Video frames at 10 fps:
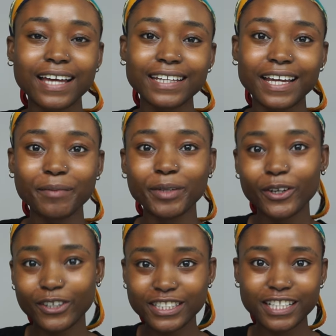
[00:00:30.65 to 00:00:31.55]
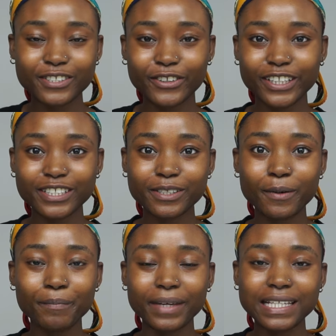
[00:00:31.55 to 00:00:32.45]
and I am a content
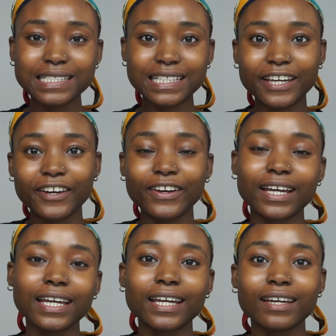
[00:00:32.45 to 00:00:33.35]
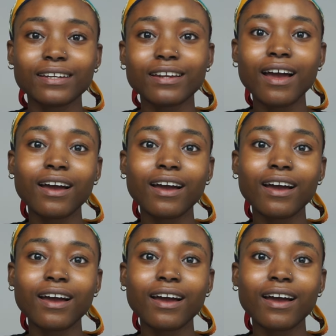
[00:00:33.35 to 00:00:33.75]
creator based here in